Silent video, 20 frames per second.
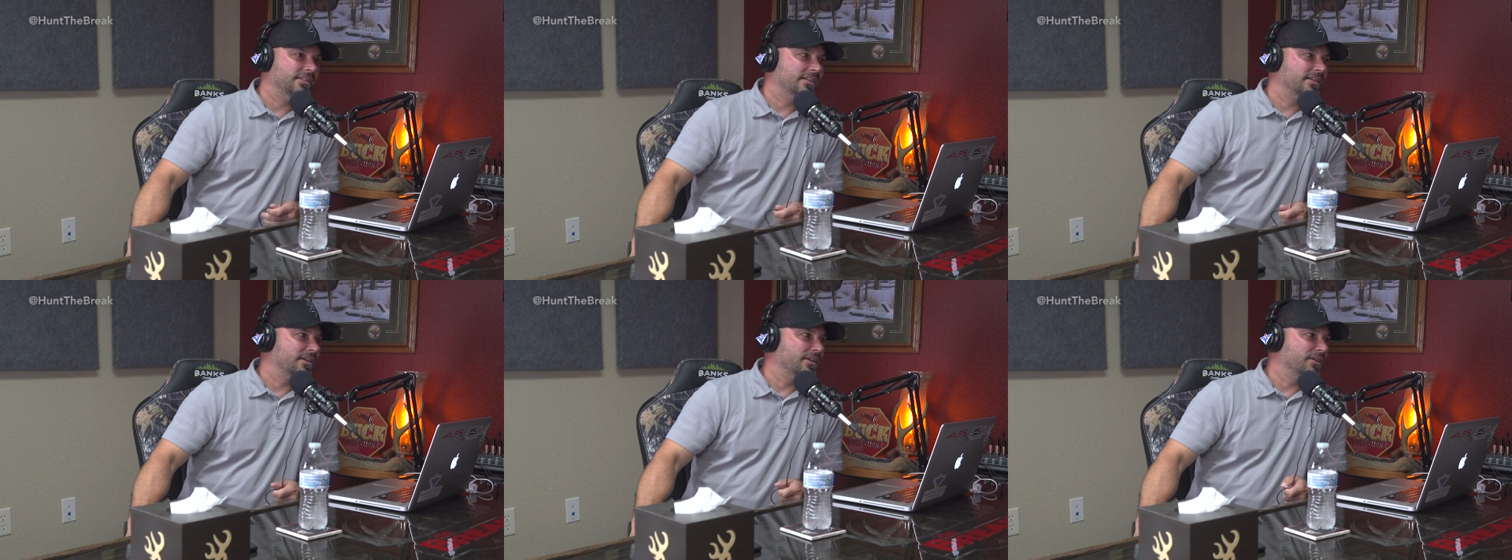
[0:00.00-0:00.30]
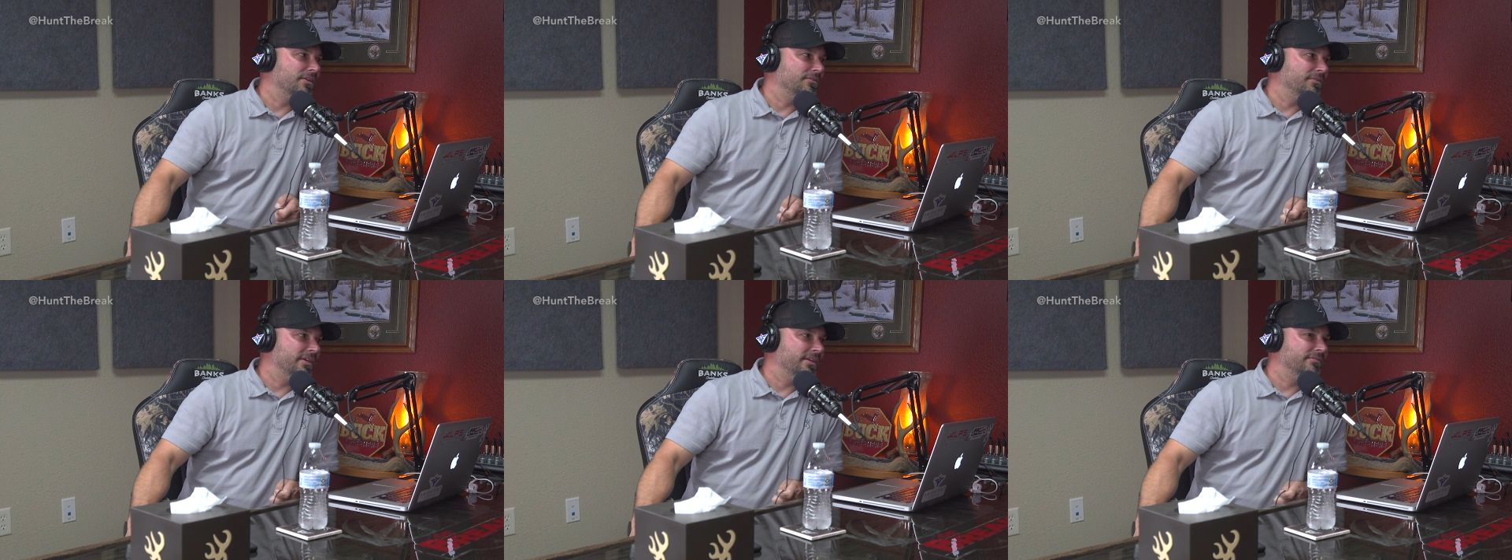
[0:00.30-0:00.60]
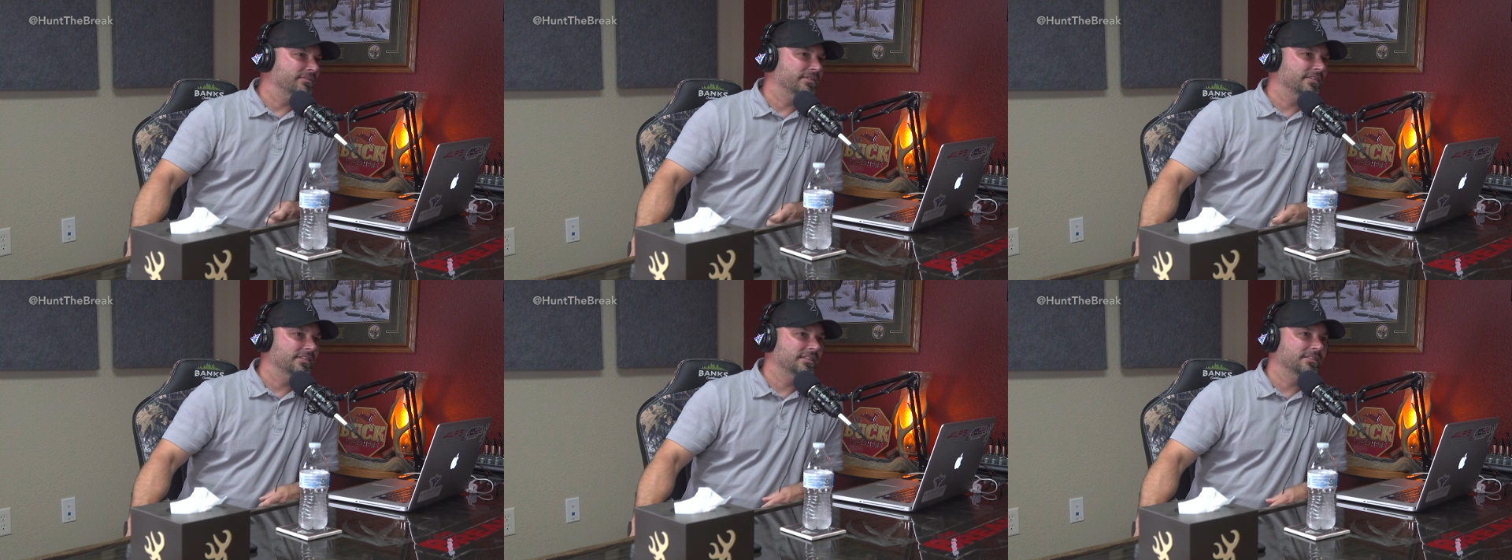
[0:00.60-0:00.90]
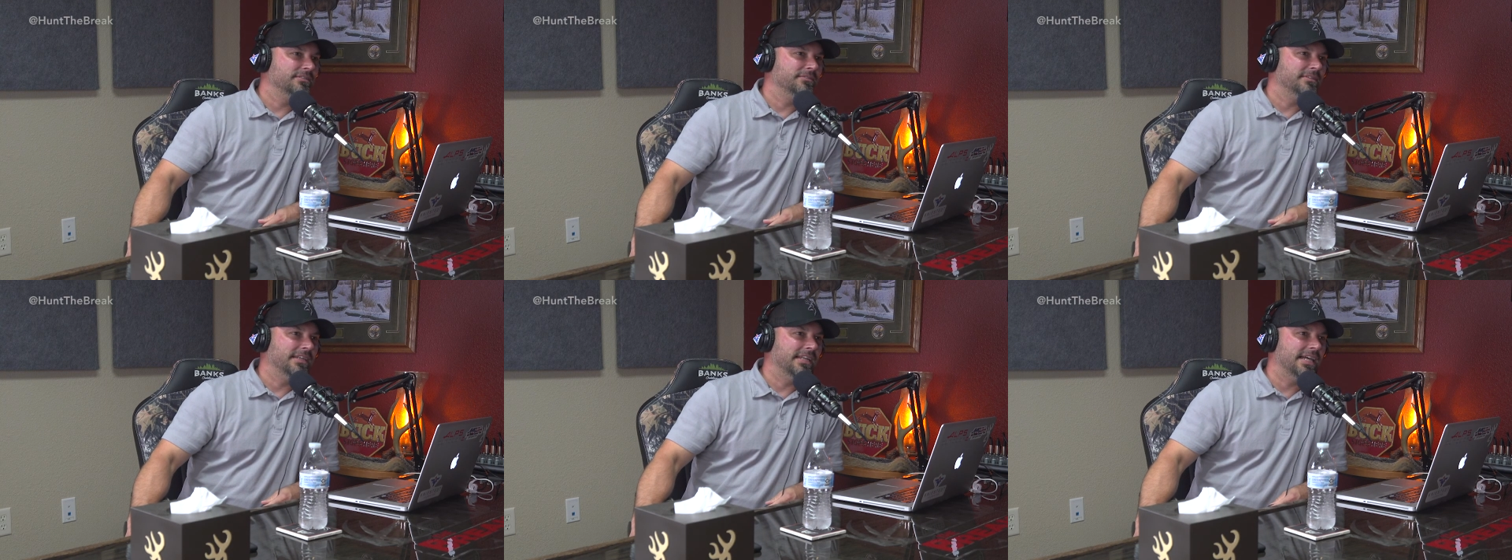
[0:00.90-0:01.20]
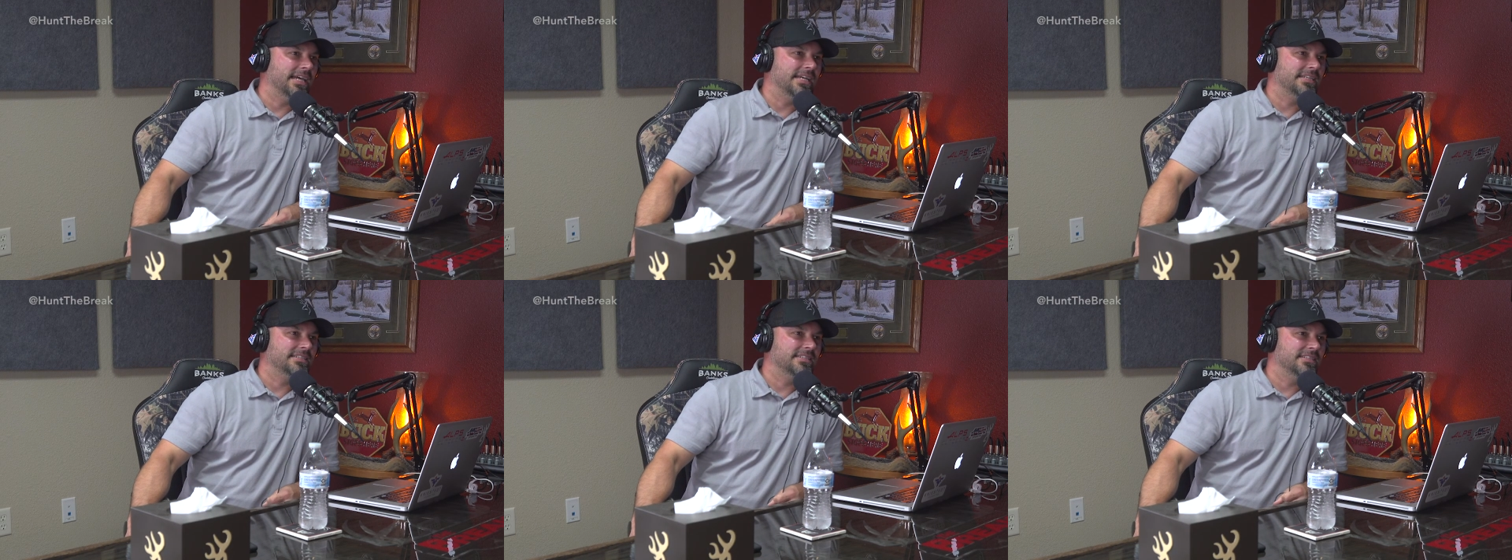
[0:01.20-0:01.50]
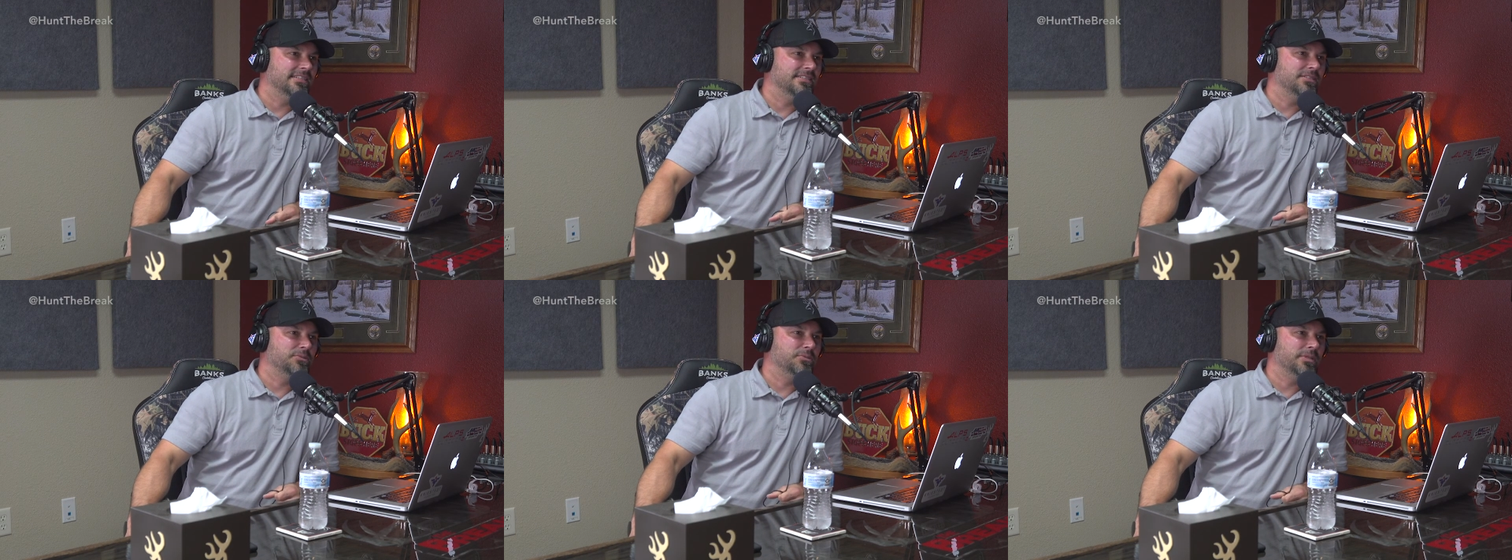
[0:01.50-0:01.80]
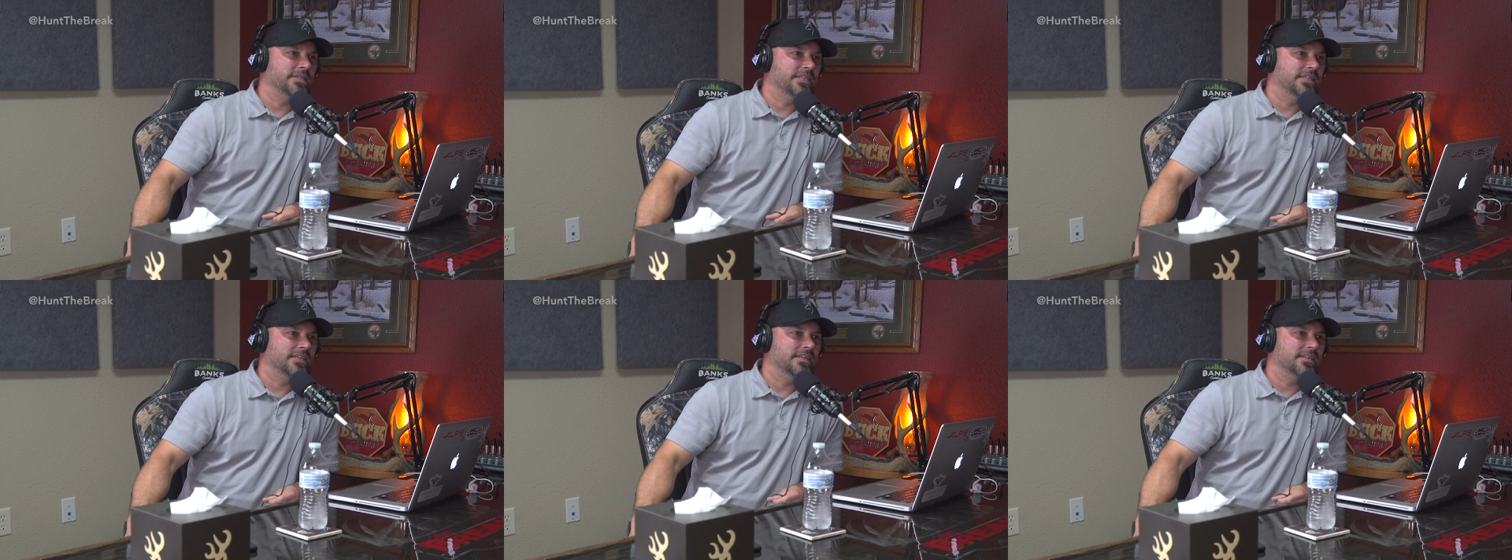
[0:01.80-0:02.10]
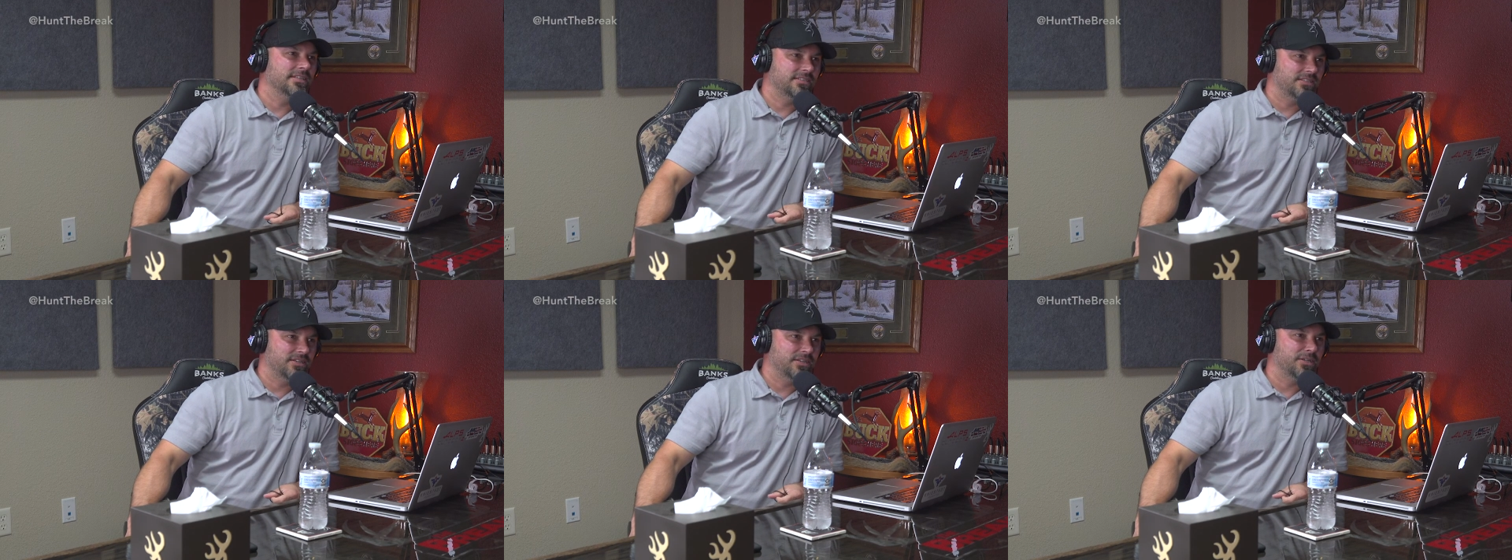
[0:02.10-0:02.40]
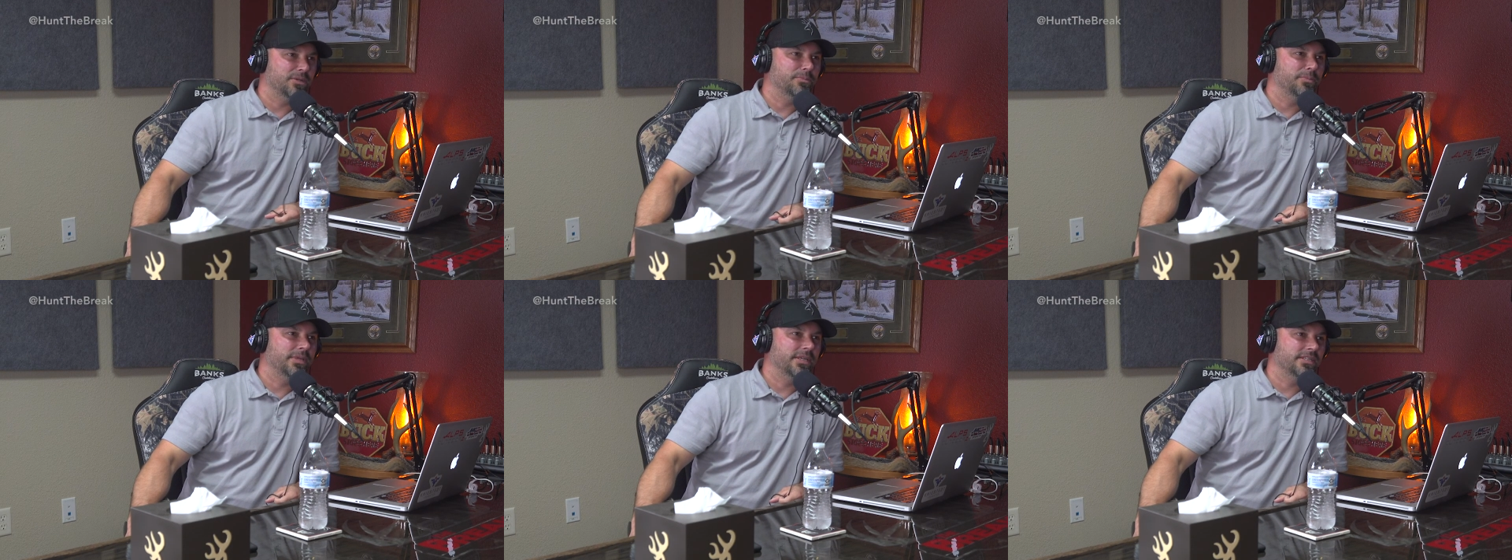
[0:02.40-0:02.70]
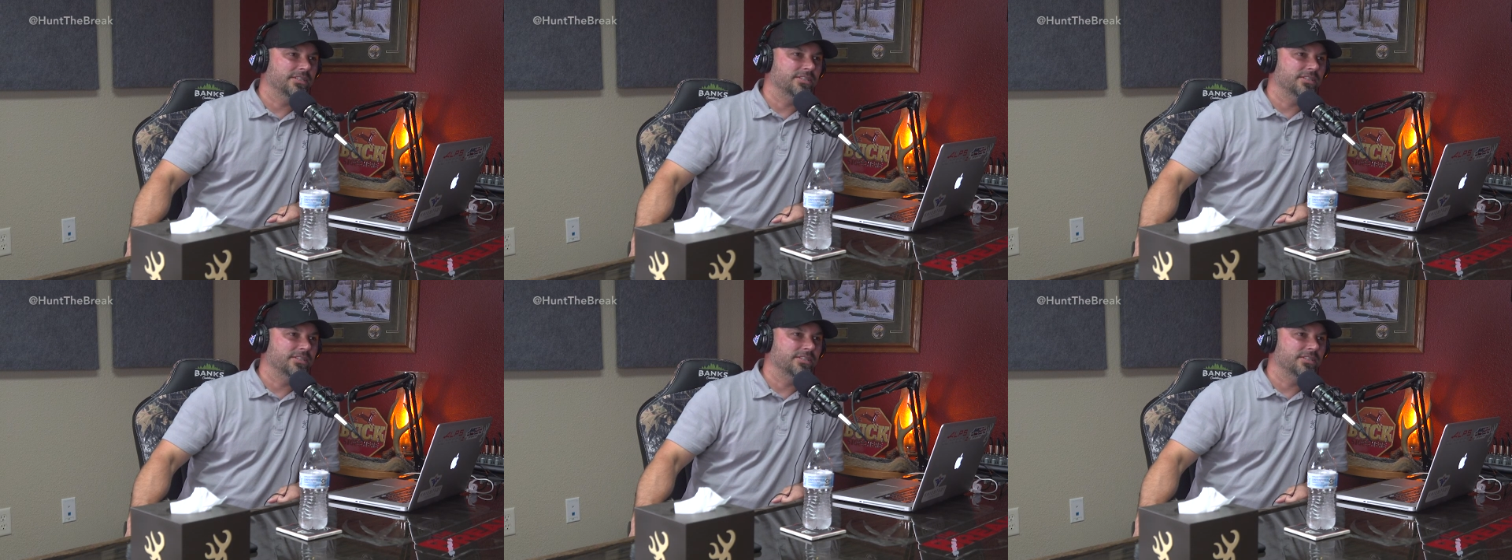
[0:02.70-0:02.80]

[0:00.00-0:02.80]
You at Current River relaxing this weekend. I saw your pictures.